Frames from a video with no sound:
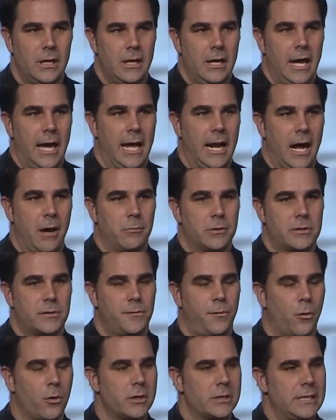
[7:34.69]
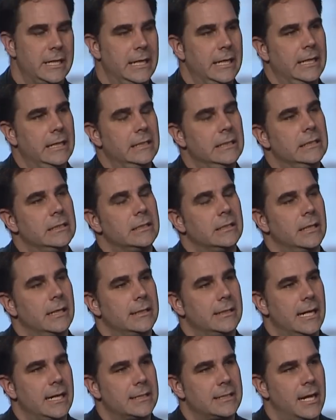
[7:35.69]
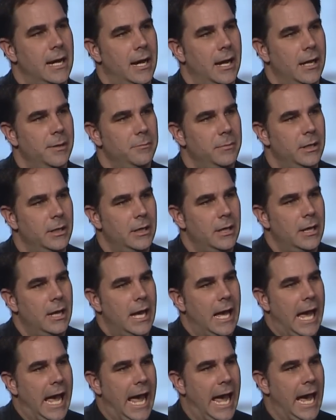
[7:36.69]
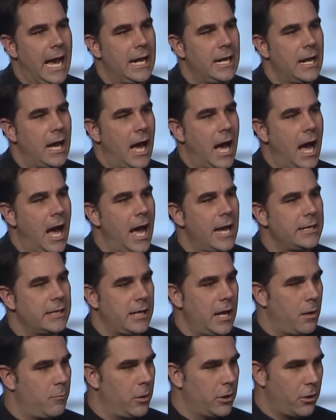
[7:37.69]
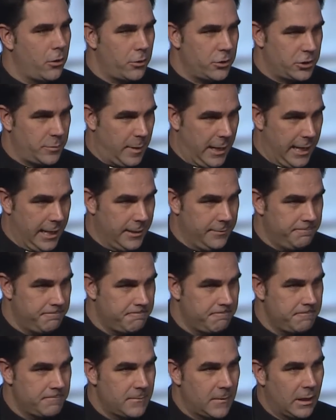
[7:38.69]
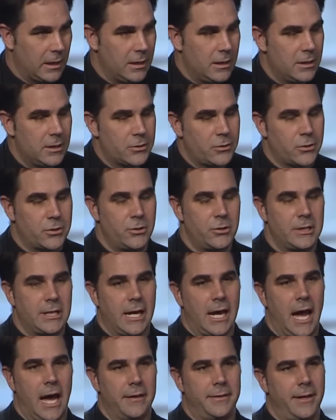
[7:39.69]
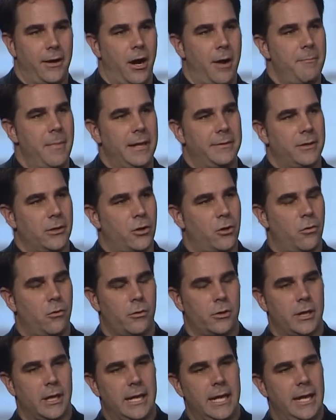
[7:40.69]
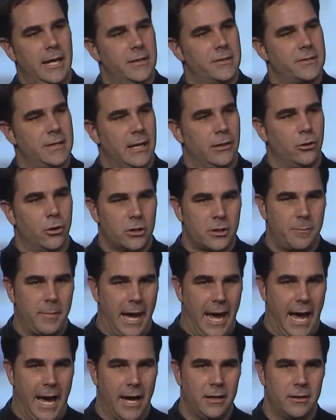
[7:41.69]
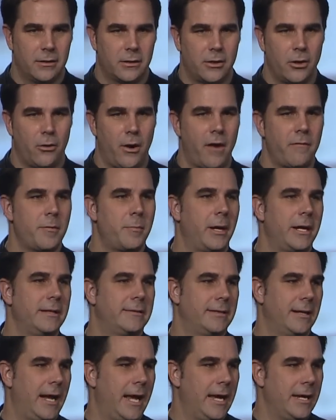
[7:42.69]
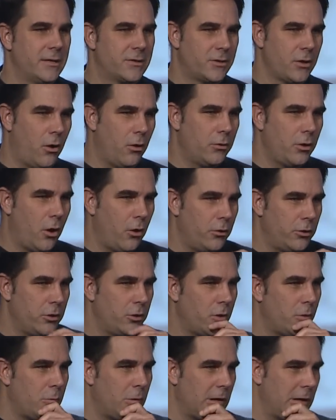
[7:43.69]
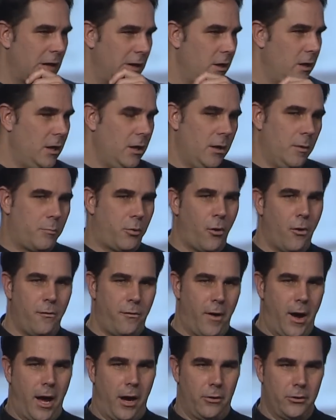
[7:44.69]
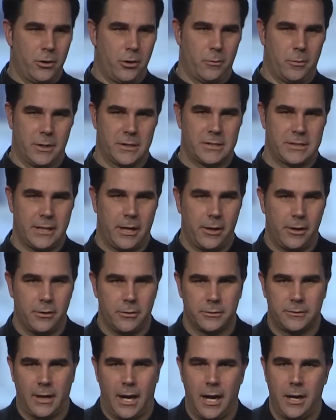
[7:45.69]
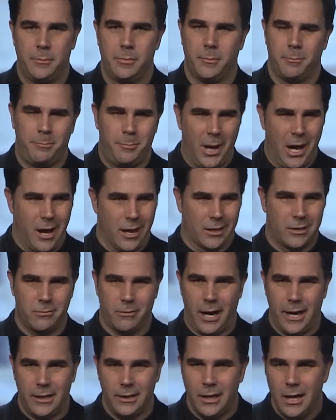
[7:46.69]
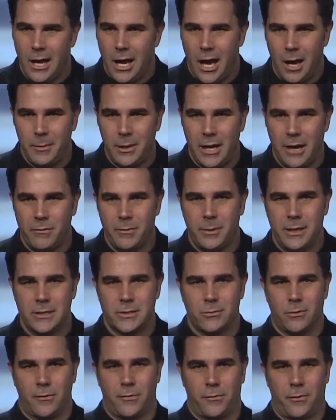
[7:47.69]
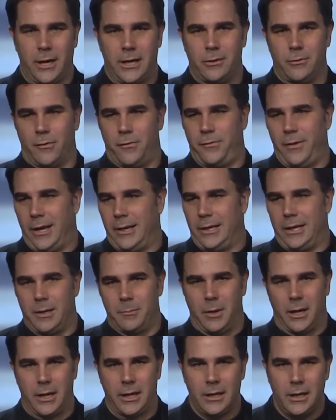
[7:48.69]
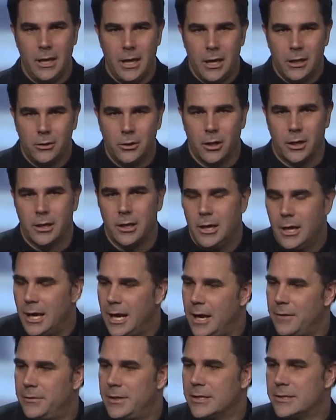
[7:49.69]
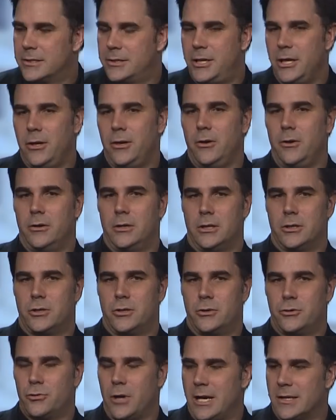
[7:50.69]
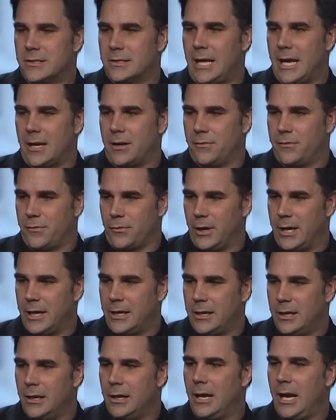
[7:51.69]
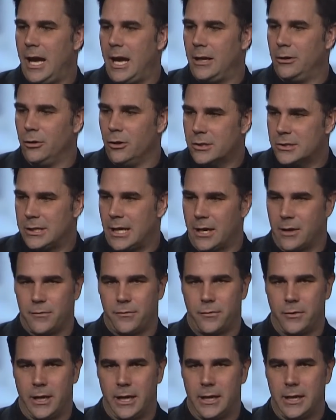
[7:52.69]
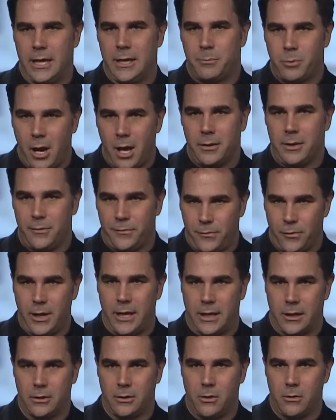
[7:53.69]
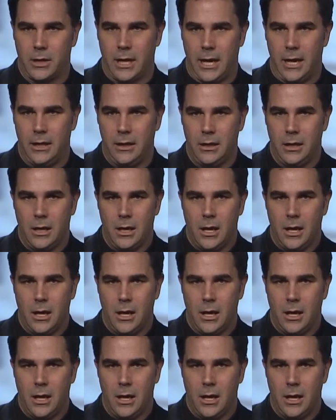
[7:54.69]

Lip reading: And I was 14 at that time, and I did not want to go to Japan. So as soon as I got there, I met the kids that looked bad. Everybody today is, oh no, you don't want to profile, you don't want to stereotype. Bunk, right? I mean, everybody's so afraid to offend anybody. Look, if this dude dressed like a freak, and looks like a freak, he's probably a freak, okay?